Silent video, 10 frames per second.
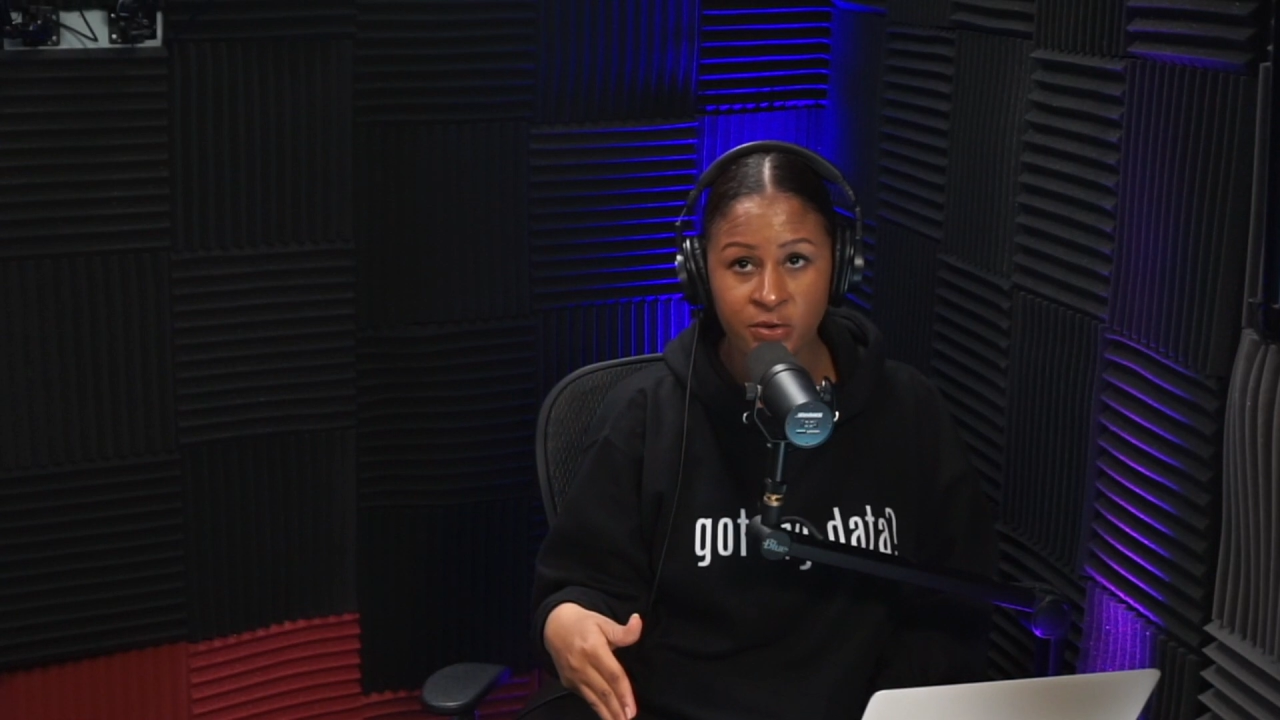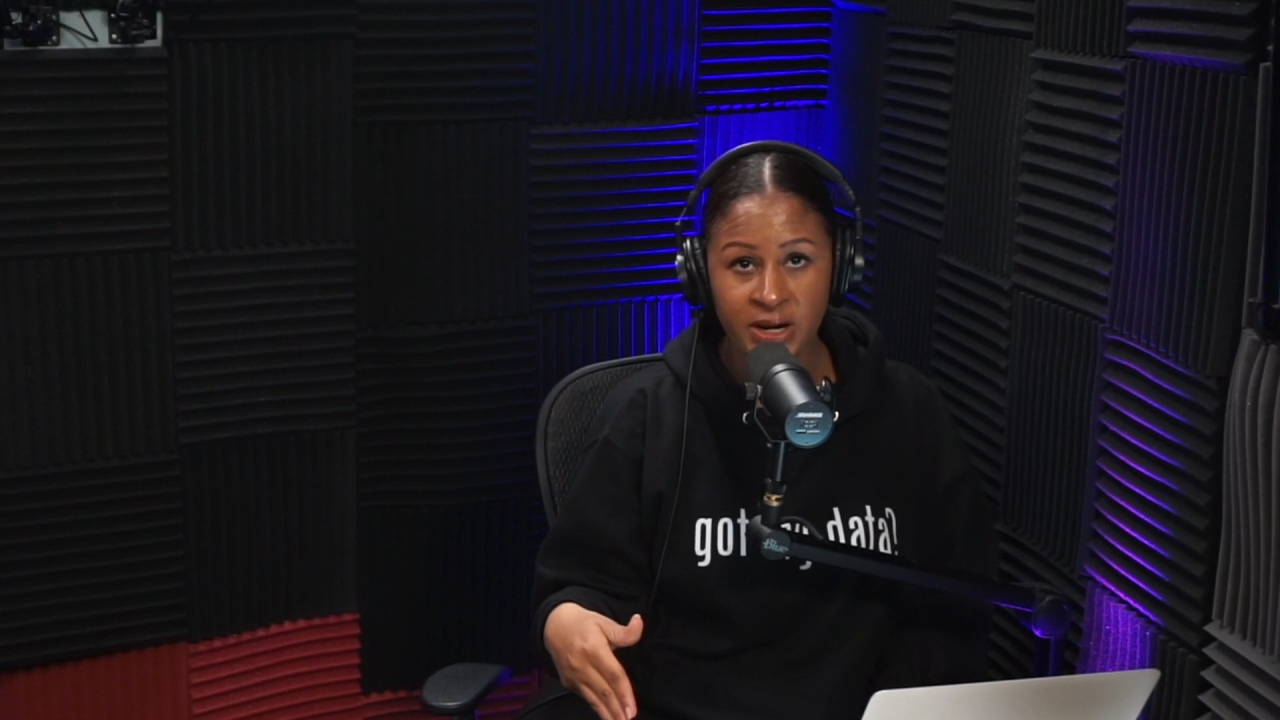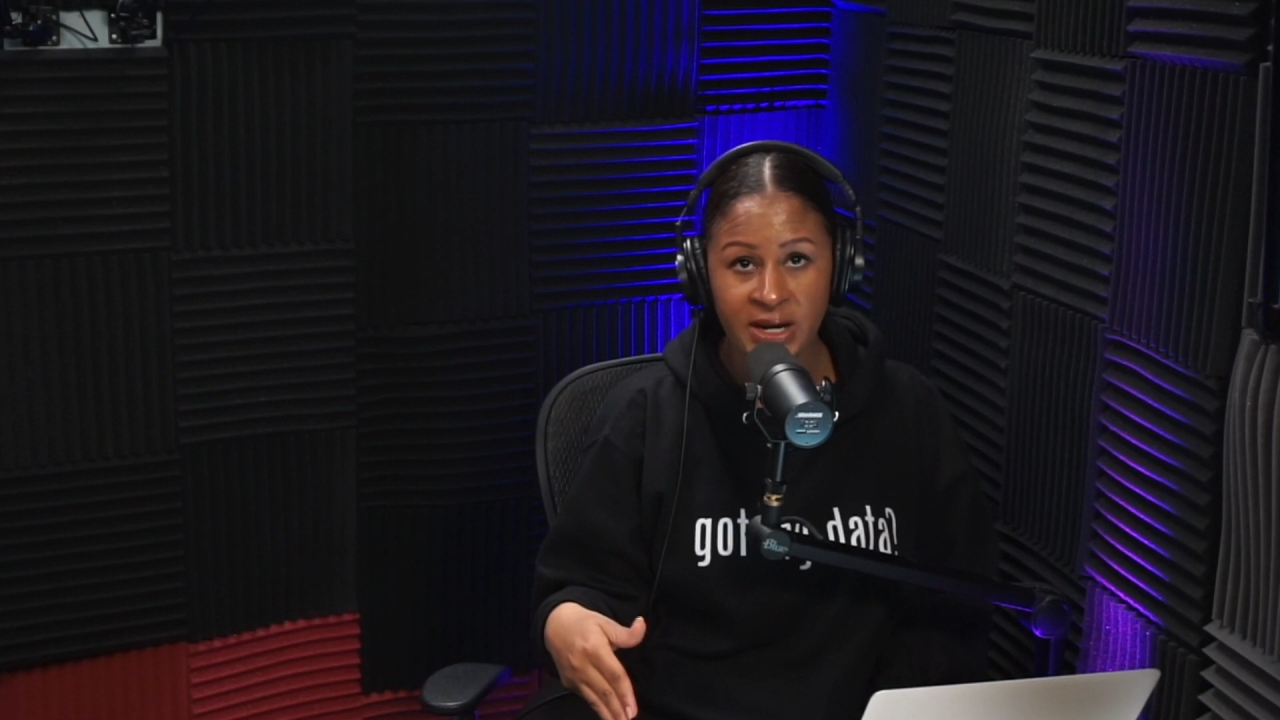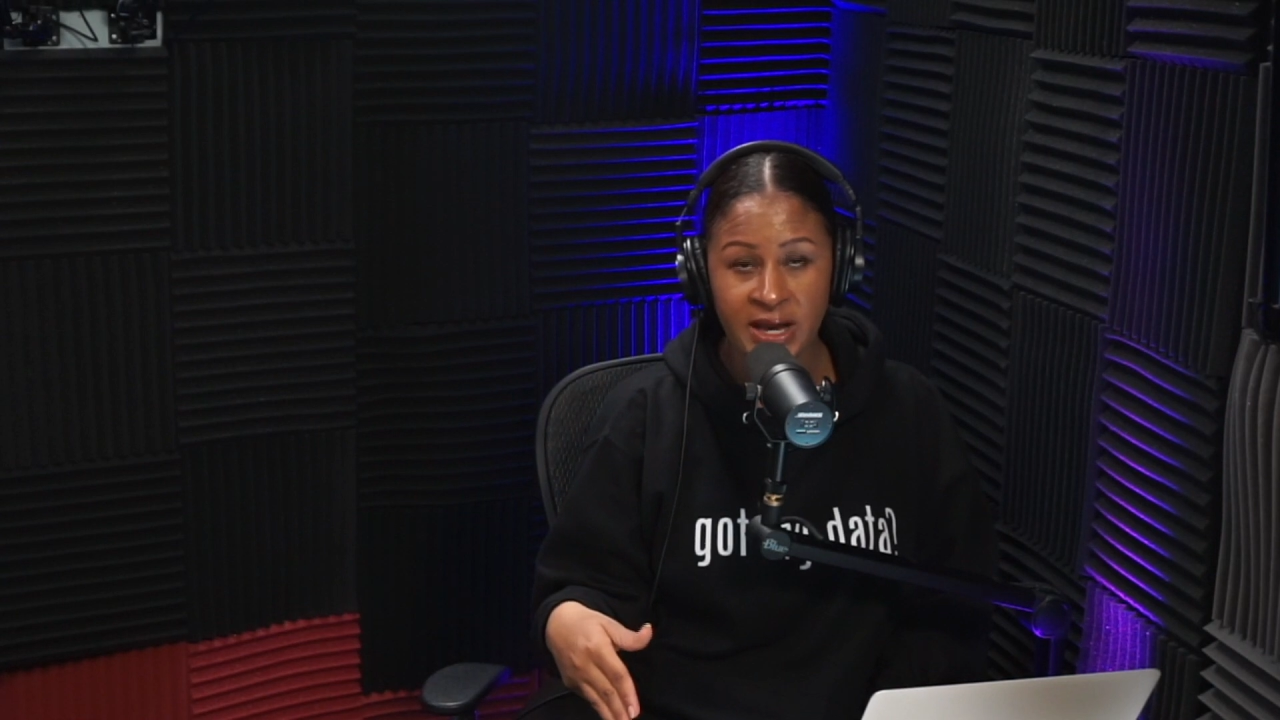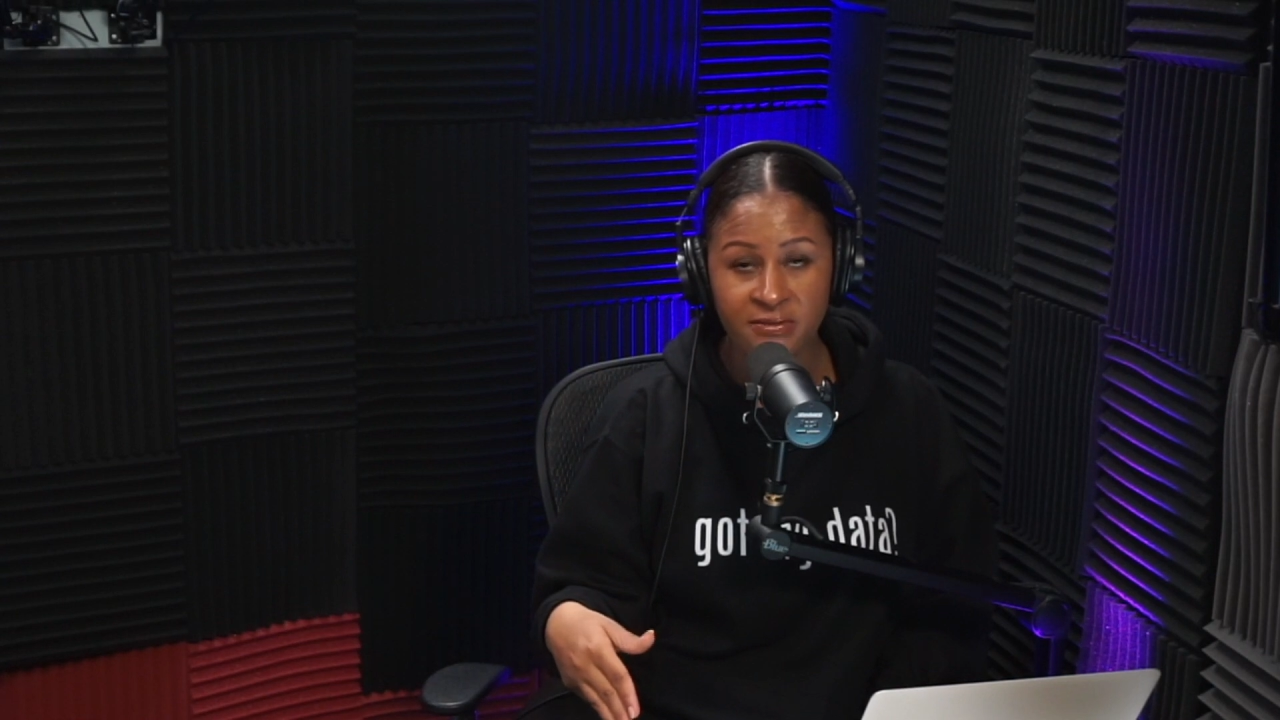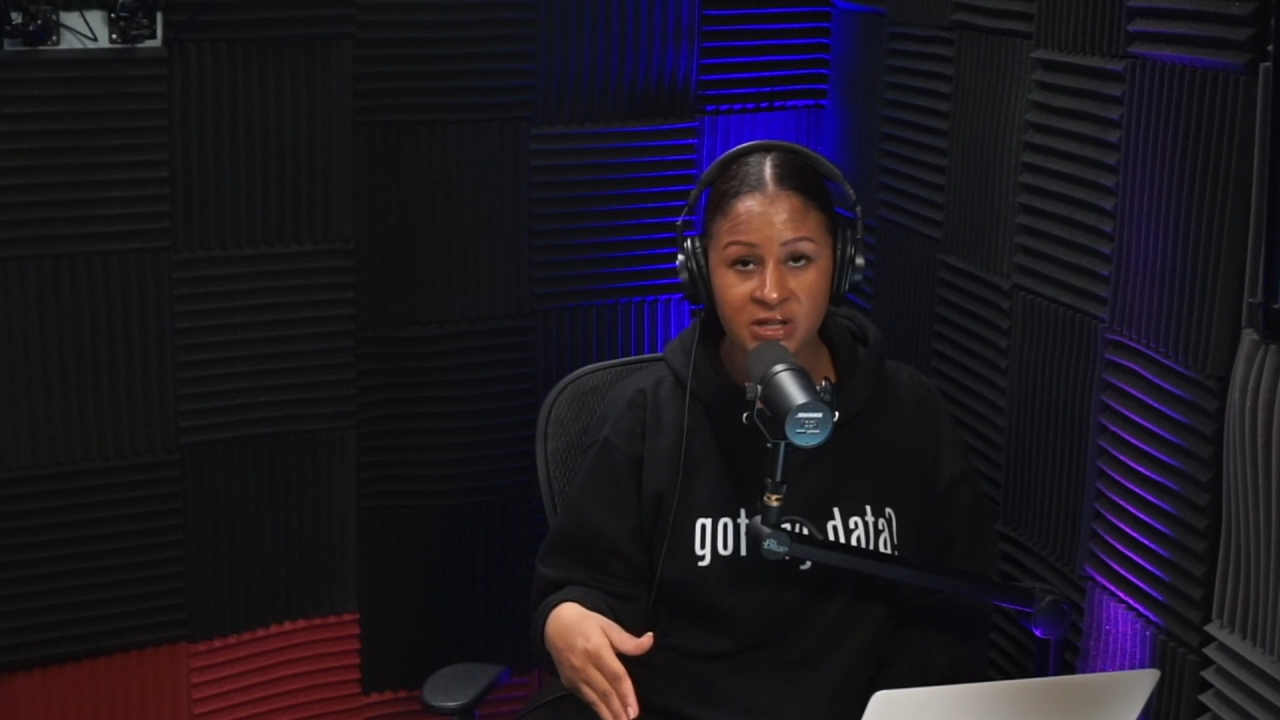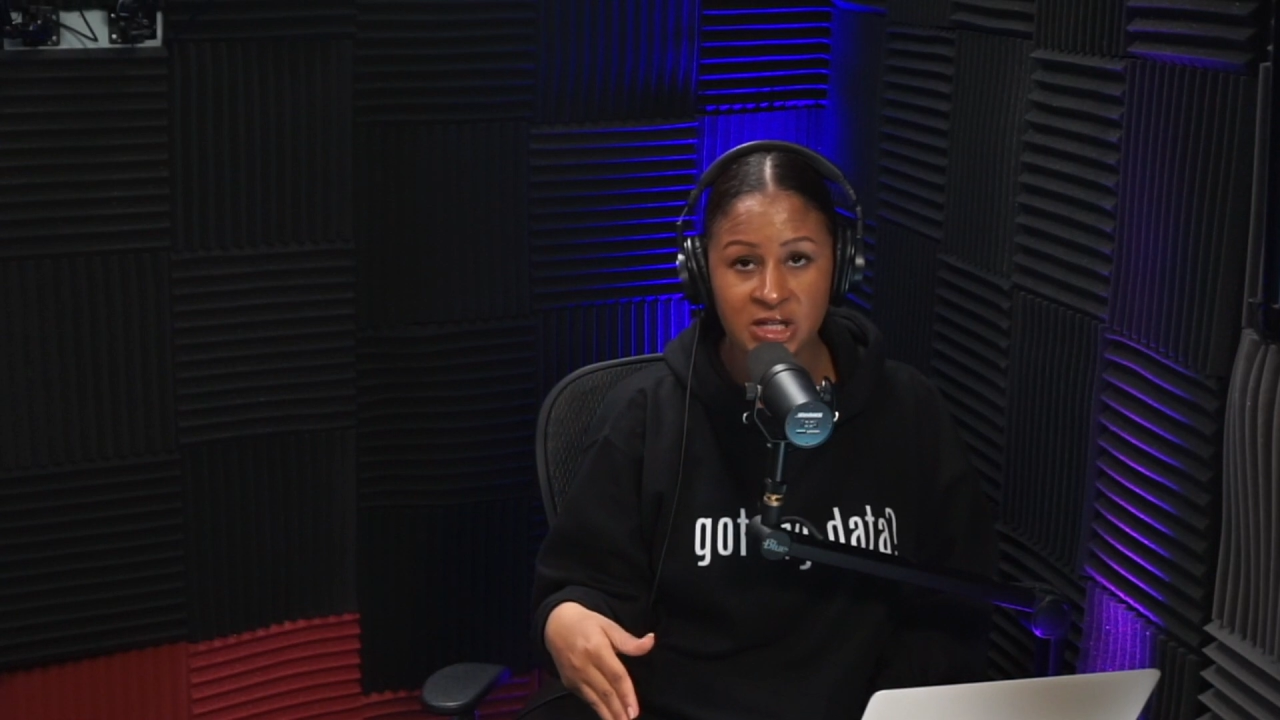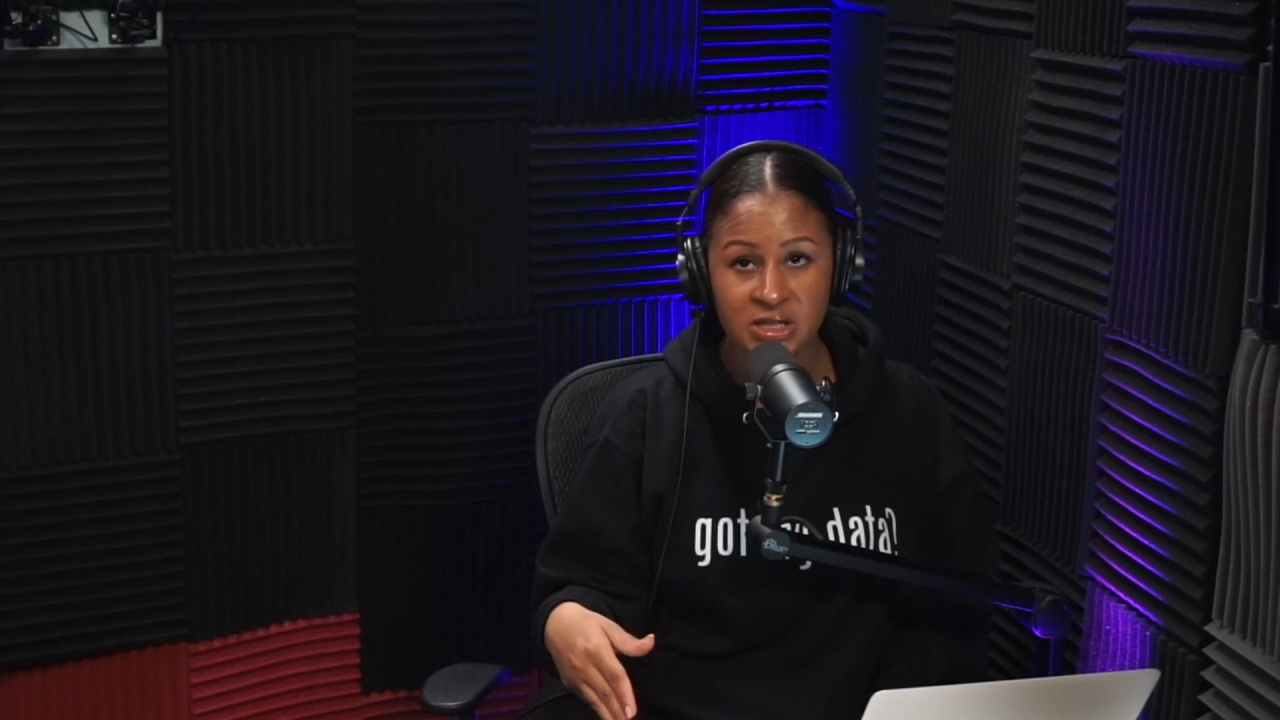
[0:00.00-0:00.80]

granted, everything